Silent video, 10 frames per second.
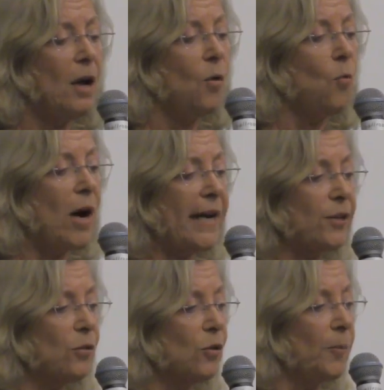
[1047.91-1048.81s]
Why
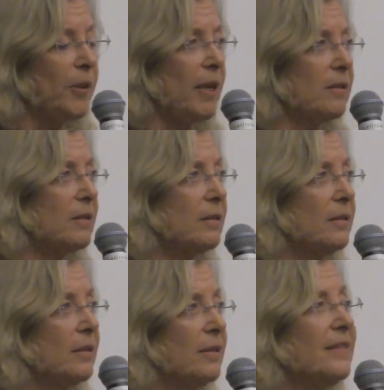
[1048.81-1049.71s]
Google plus?
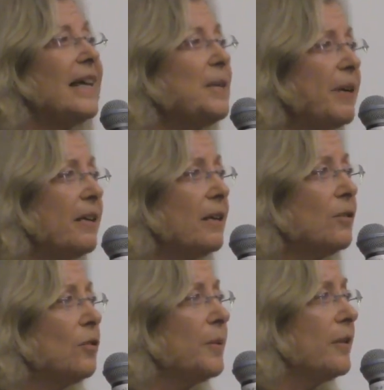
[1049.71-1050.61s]
Is anybody on
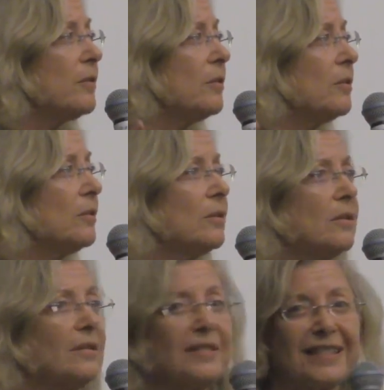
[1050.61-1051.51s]
Google plus here?
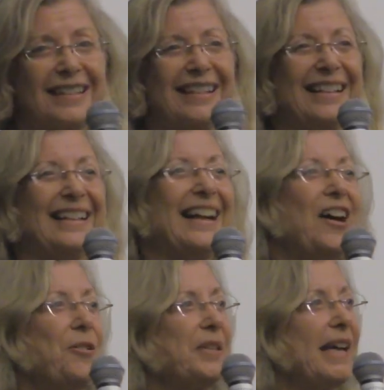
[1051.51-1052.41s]
Yes.
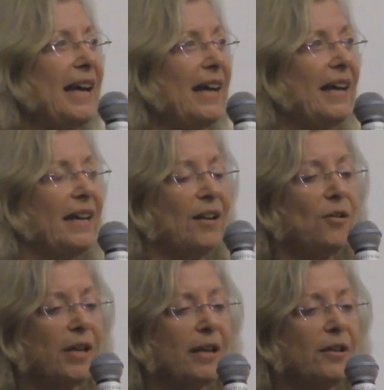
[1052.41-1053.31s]
Oh, yay.
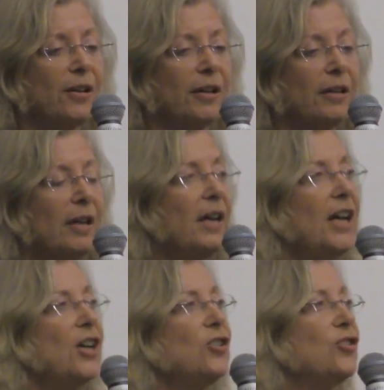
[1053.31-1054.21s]
Okay, good.
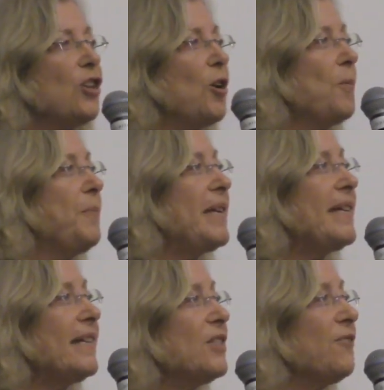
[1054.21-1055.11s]
So
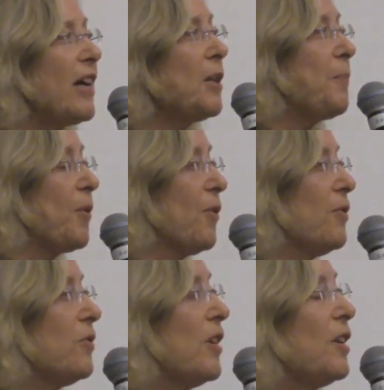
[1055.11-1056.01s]
being
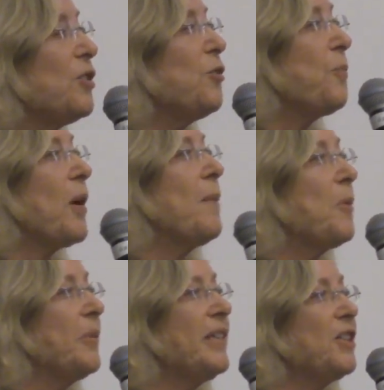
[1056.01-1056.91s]
developers, you've
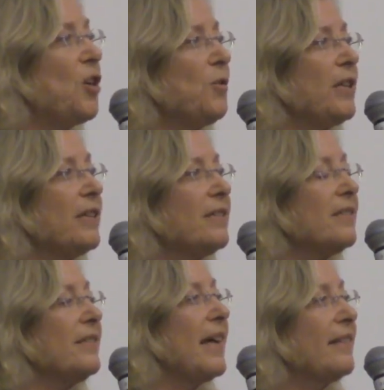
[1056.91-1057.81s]
probably
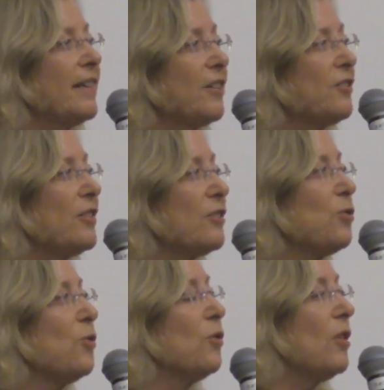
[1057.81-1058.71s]
noticed that there's this
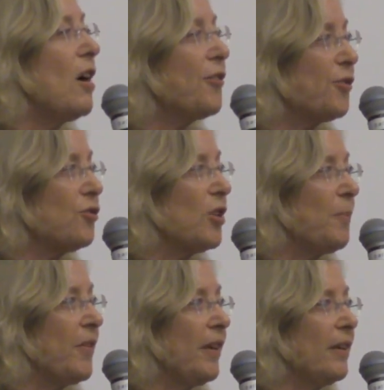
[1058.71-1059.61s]
Google
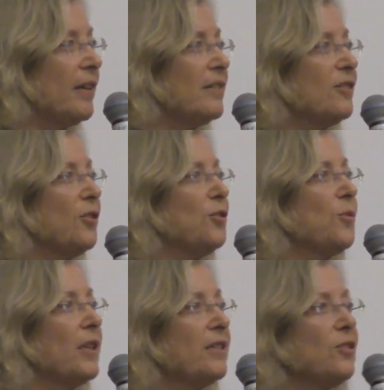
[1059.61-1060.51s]
authorship thing. And so you
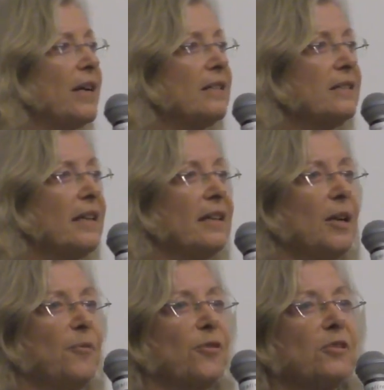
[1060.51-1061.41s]
realized you had to set it
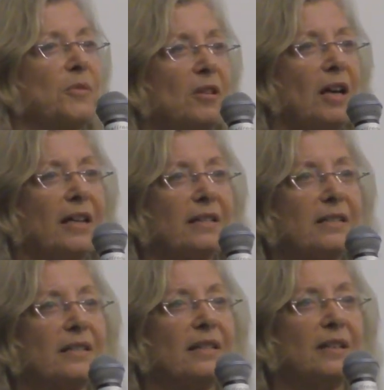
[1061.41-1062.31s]
up for some
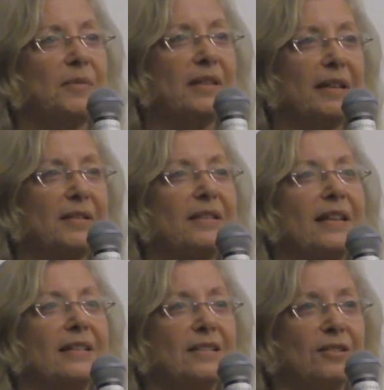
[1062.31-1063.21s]
clients and that, that,
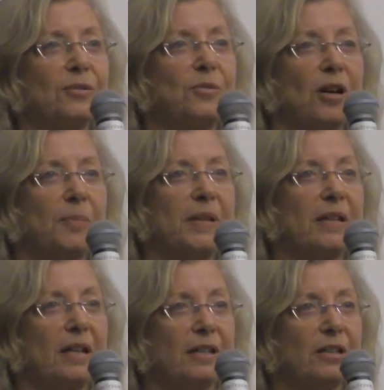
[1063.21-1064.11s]
that you ought to be
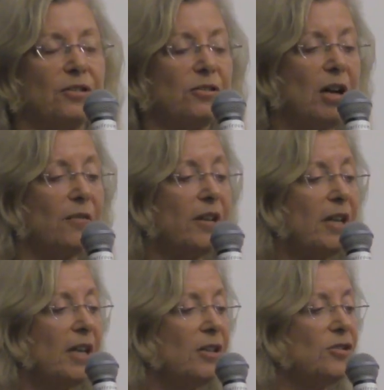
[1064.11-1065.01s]
on it yourself.
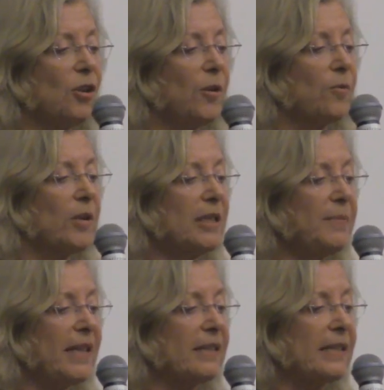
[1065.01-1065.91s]
So it really
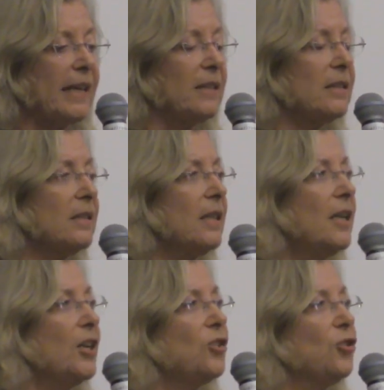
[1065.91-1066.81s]
makes sense
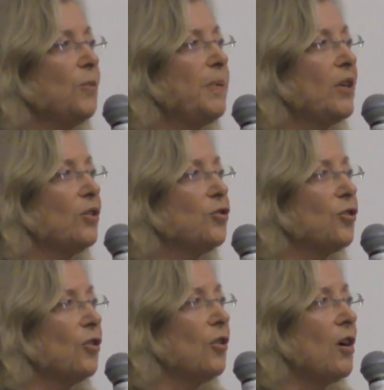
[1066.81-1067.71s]
to build
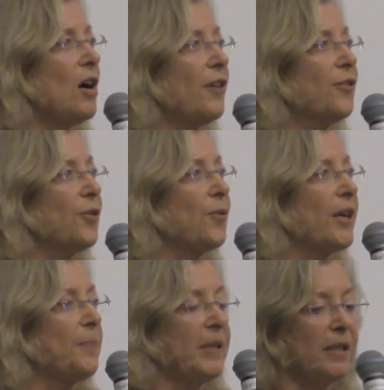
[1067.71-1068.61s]
your author
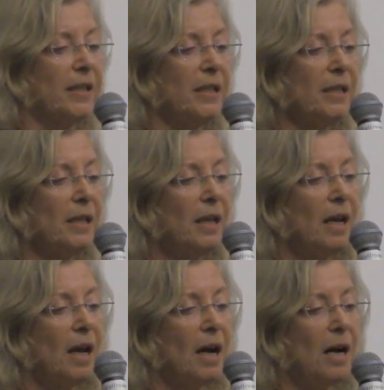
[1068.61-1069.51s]
credibility.
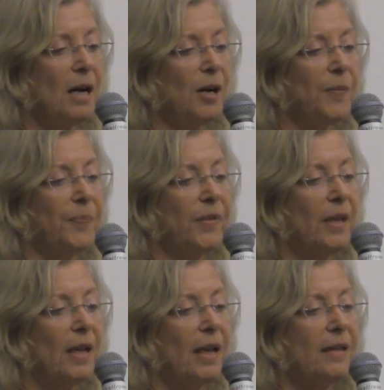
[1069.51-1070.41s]
Um,
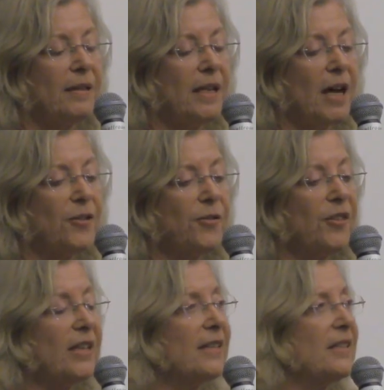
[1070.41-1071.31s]
the other
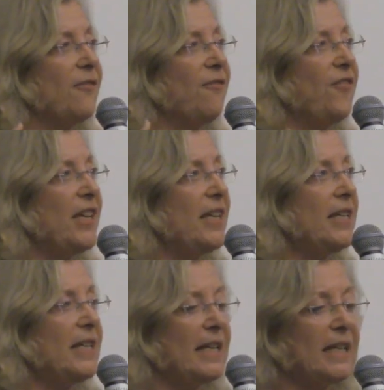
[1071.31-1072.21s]
thing is the
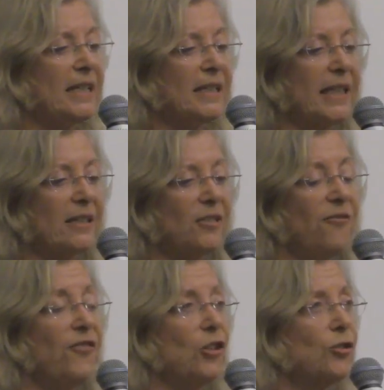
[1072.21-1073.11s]
feed is less
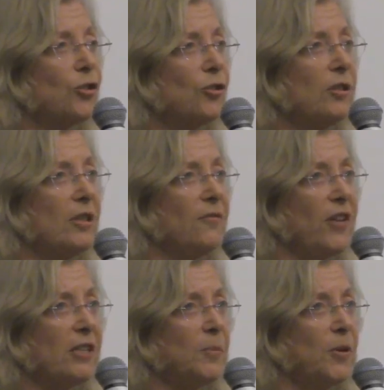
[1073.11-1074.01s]
filtered than
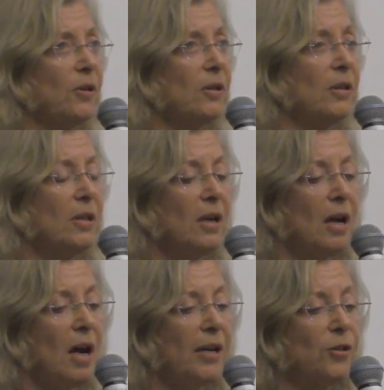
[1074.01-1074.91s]
Facebook
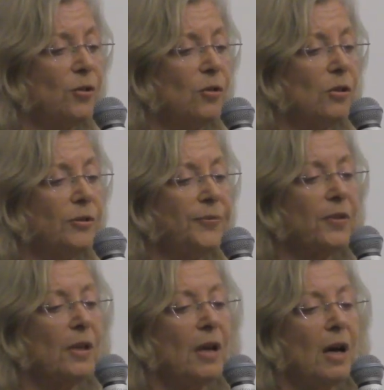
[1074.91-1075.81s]
on Google.
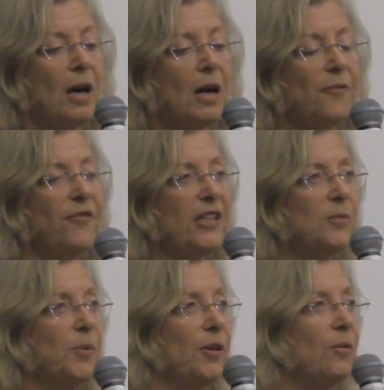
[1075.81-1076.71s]
Uh,
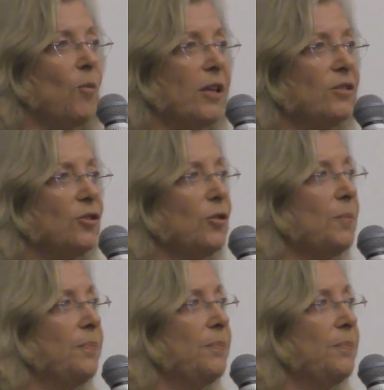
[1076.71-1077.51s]
Facebook wants you to